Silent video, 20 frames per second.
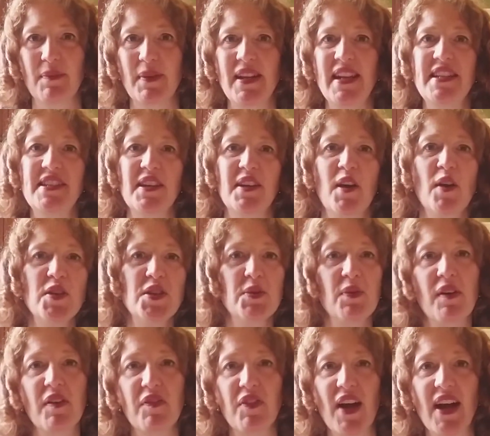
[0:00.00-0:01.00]
We need to go
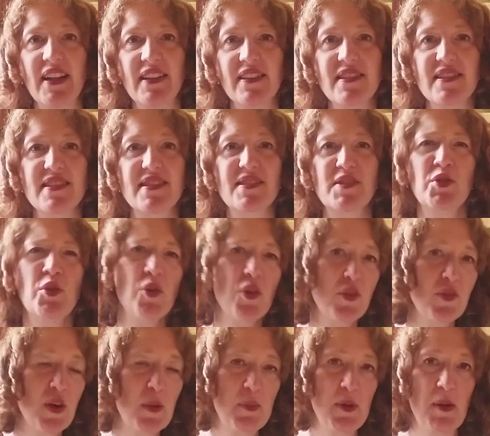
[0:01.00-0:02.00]
to our friends, talk
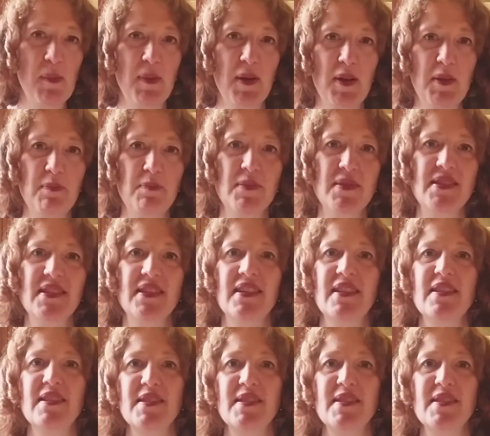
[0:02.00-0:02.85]
through our problems,